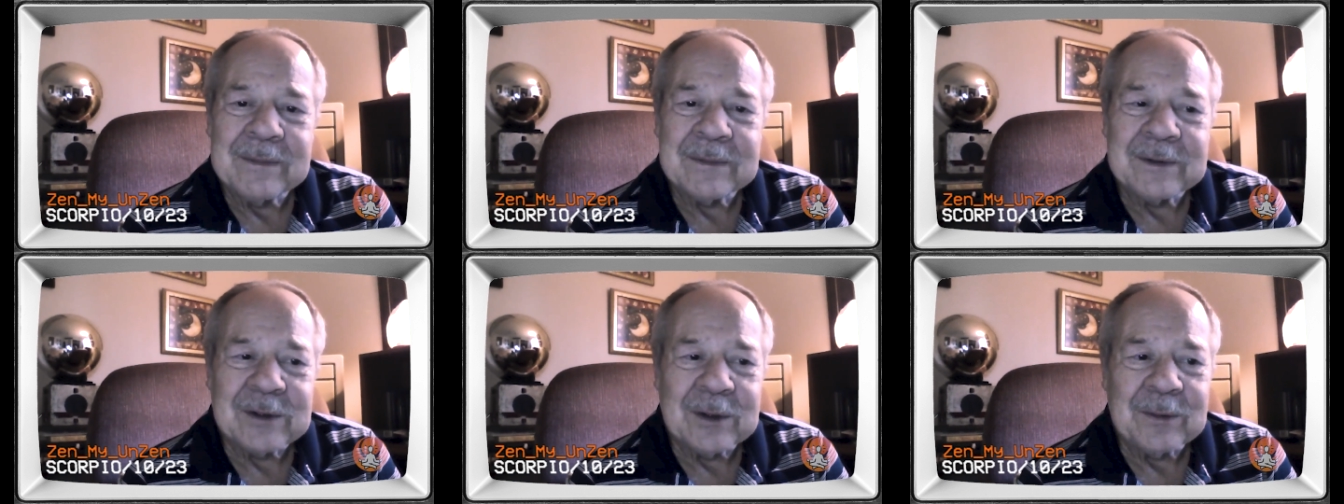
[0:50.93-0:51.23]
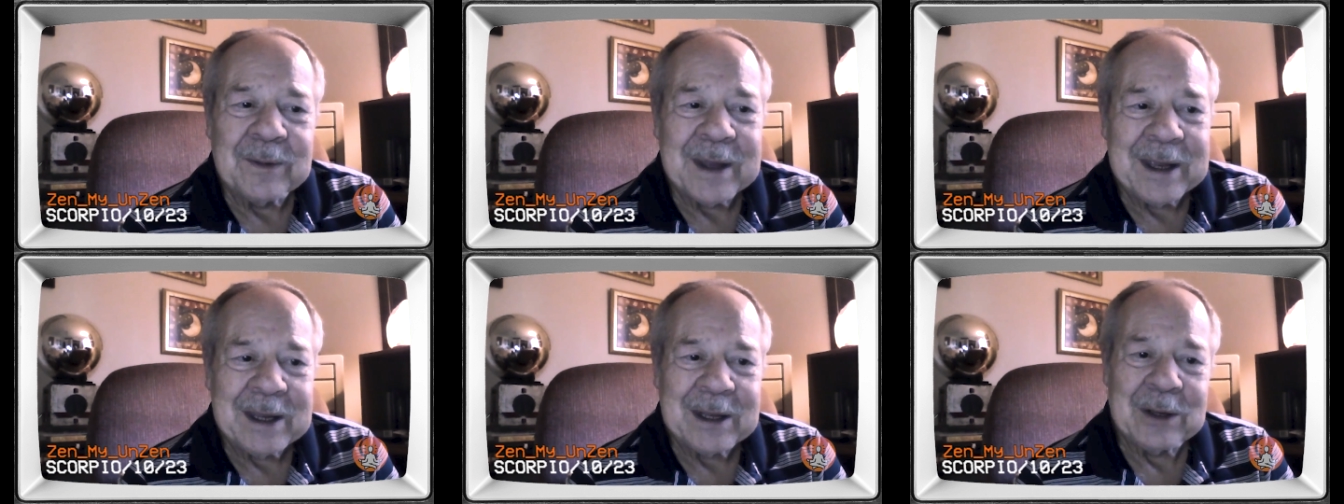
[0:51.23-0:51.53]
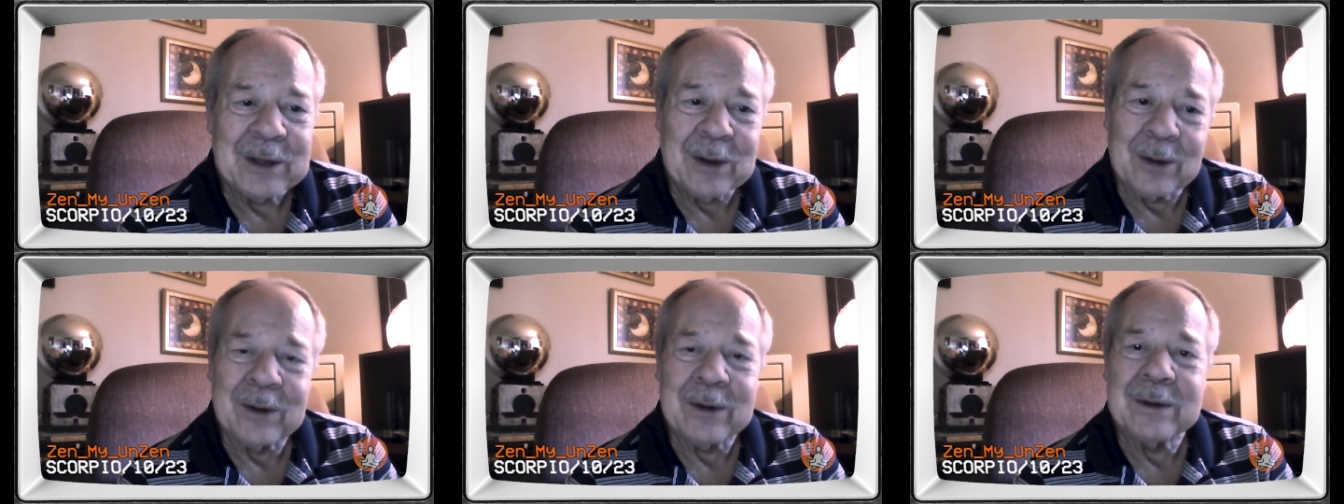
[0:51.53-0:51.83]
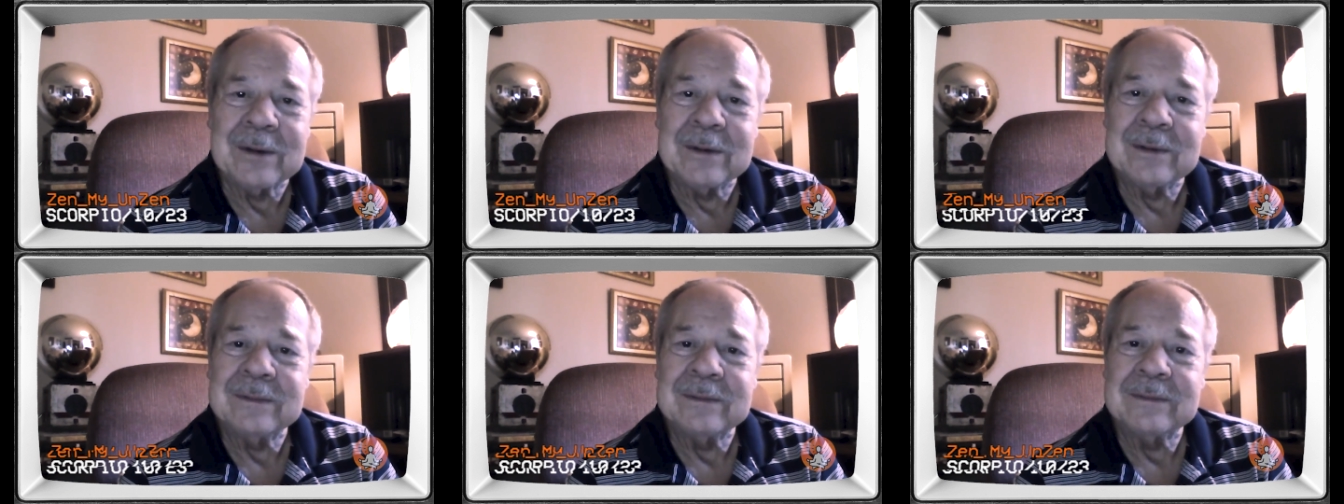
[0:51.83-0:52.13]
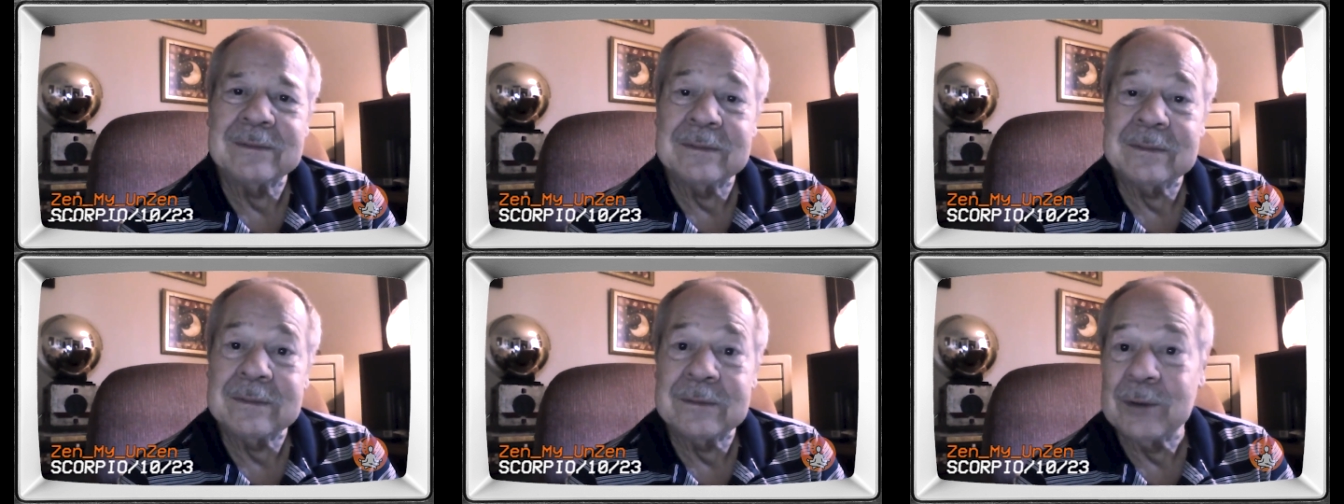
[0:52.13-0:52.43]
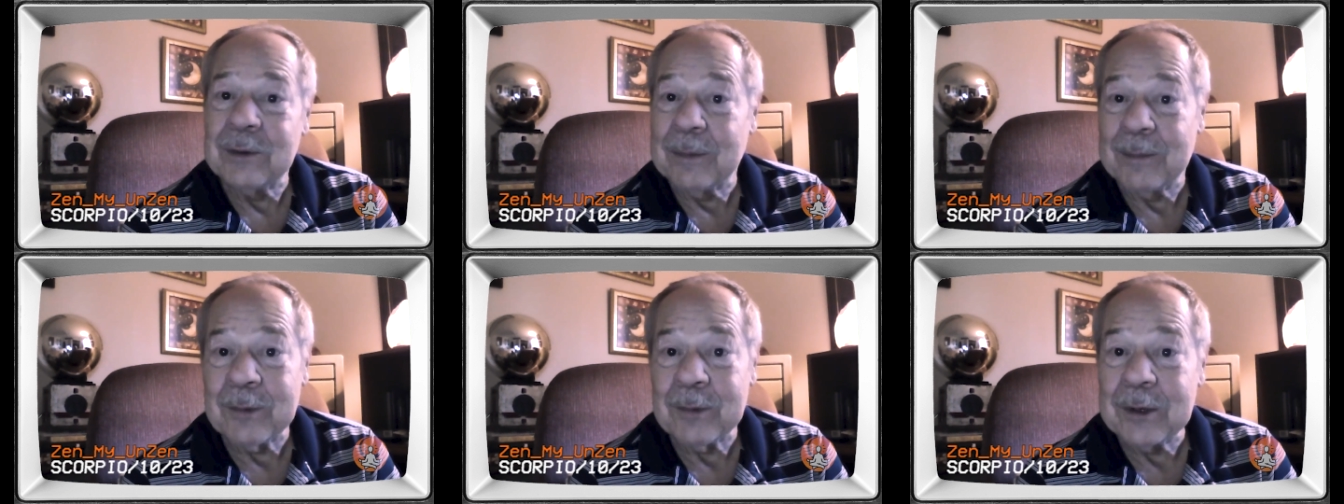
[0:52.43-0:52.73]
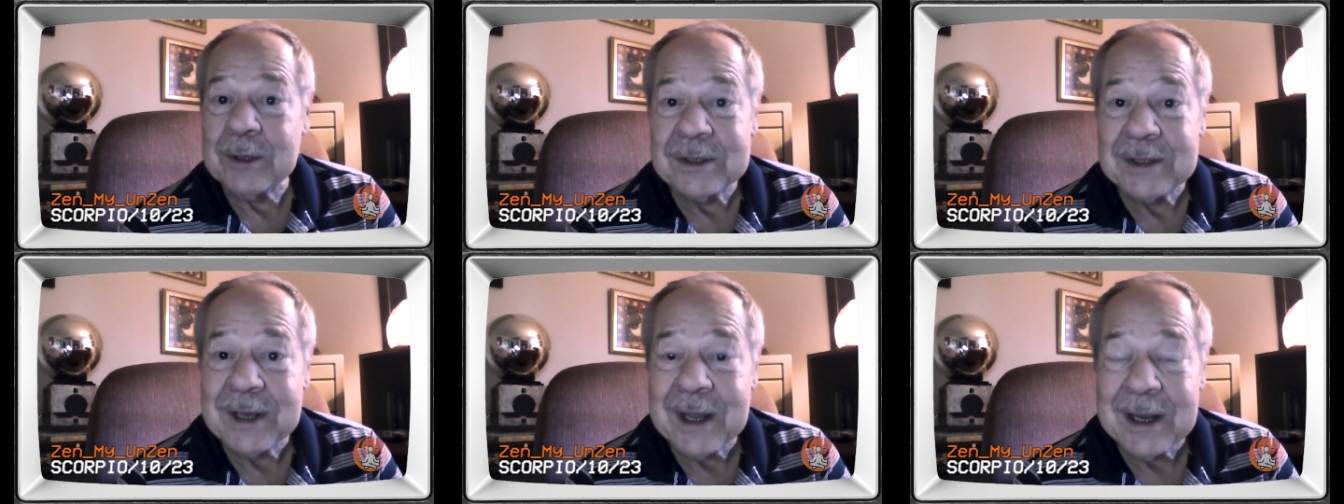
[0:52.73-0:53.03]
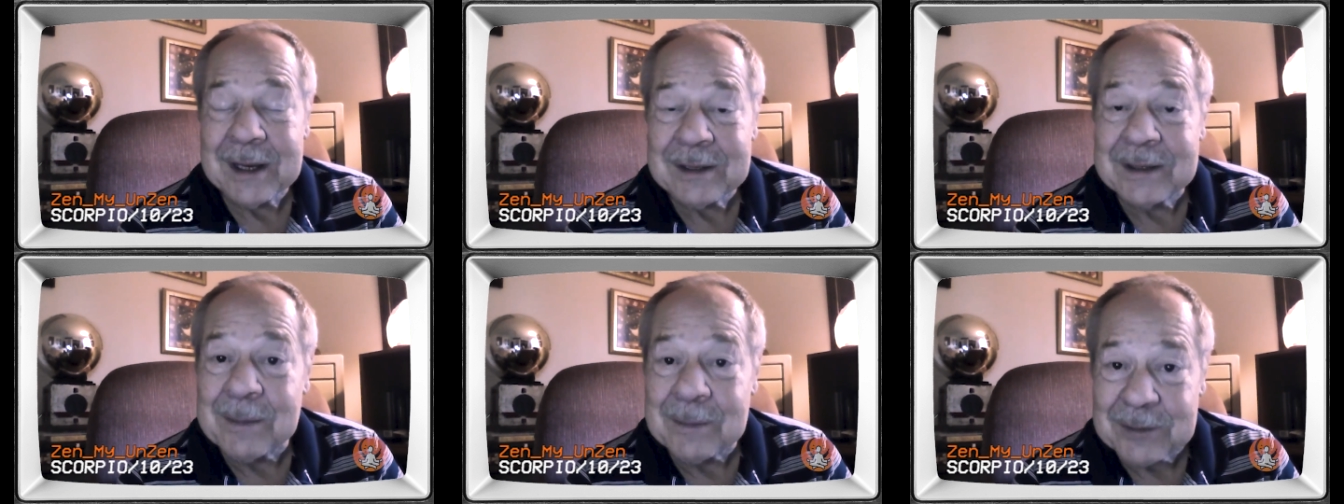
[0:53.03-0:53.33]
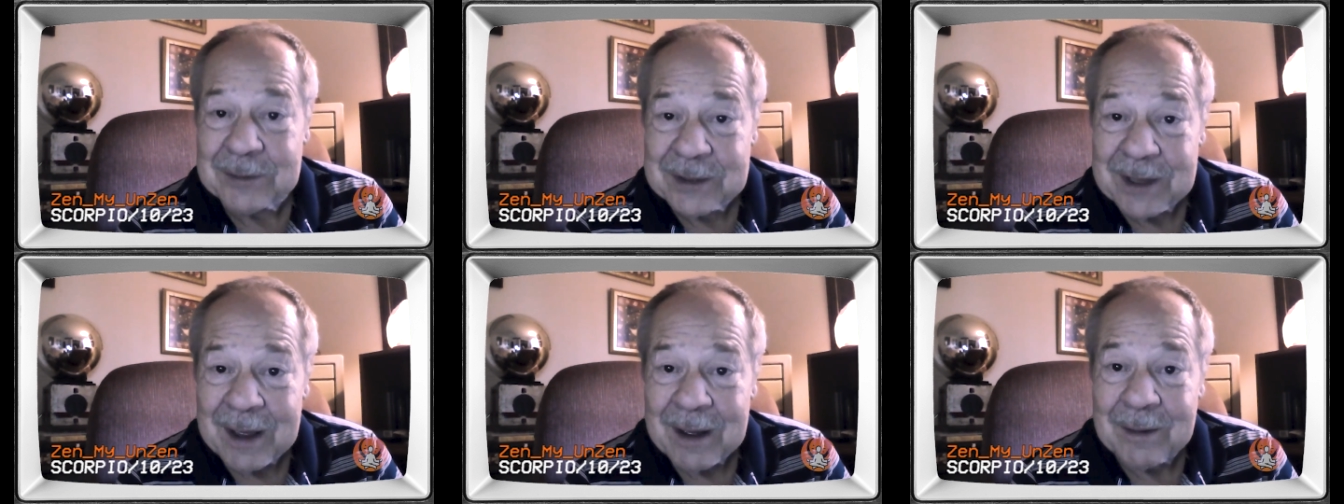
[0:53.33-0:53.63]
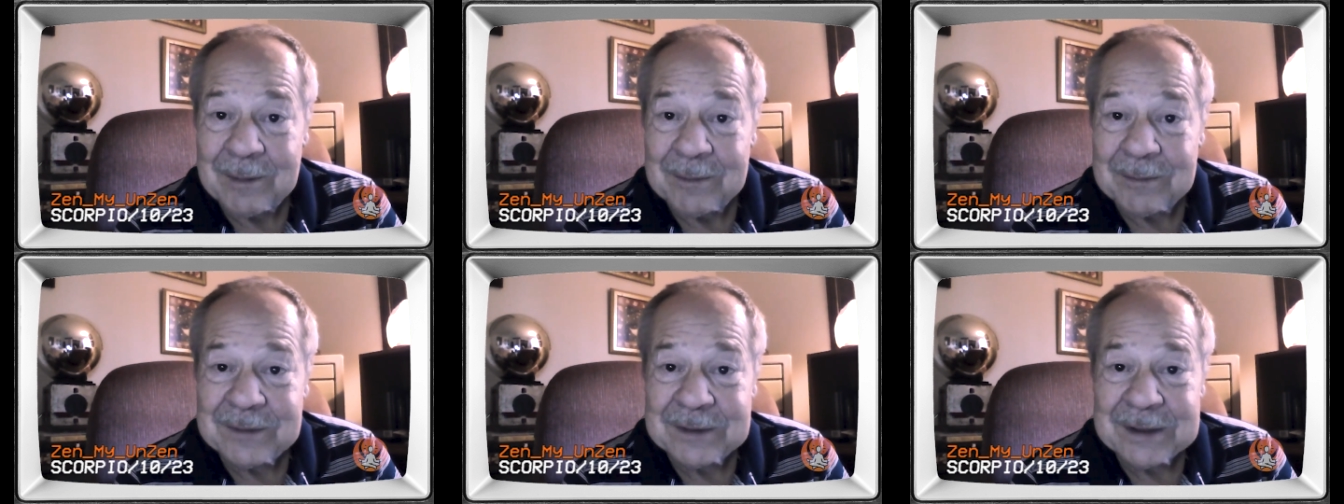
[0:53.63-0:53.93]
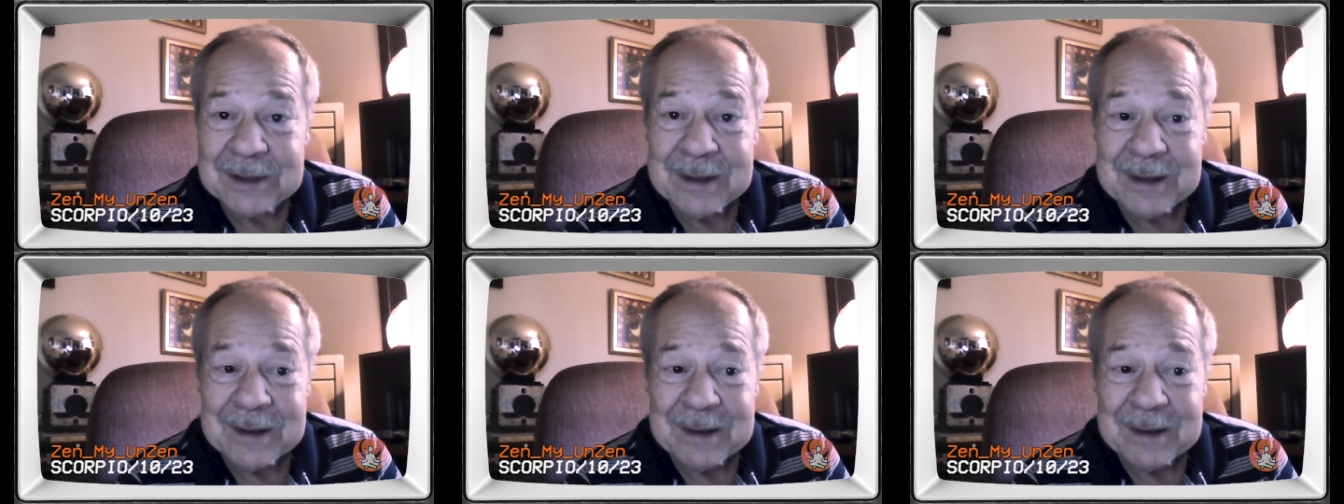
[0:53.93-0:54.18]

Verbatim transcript: so they can learn to appreciate themselves.